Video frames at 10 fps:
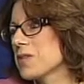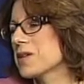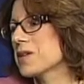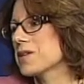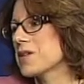
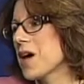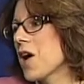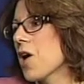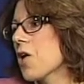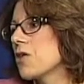because
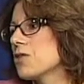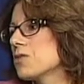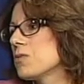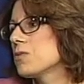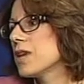
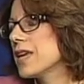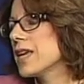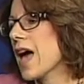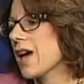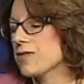we
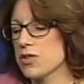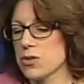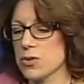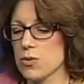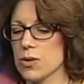have
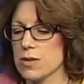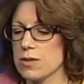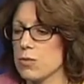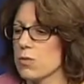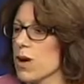to
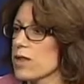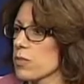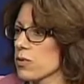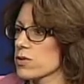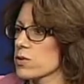weigh the
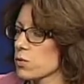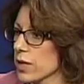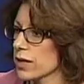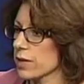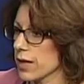person
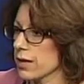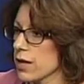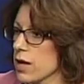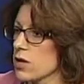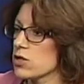weekly
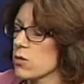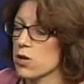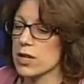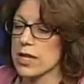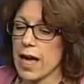so we're
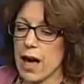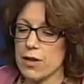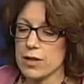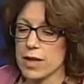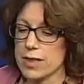going to
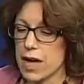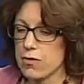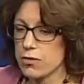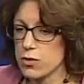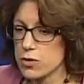calculate
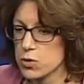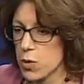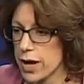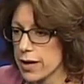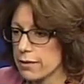that first
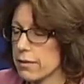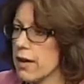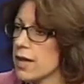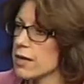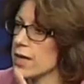weight
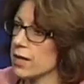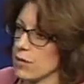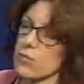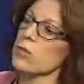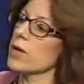and then
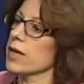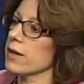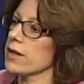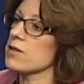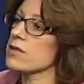every
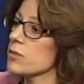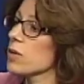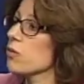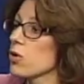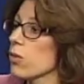week. And there's some mm-hmm.
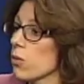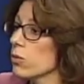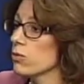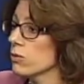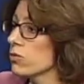people
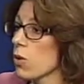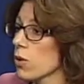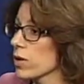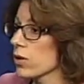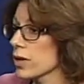who don't
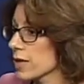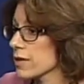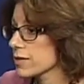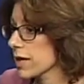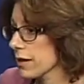want to look at
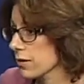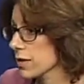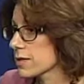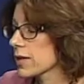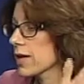that scale. And
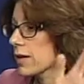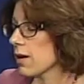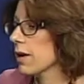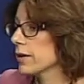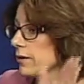I say, right. get
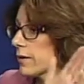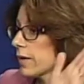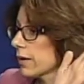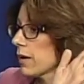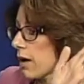on and
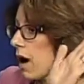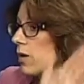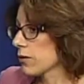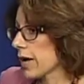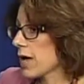right.
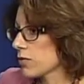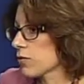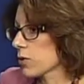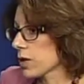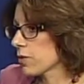I'll look at it
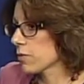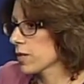for you.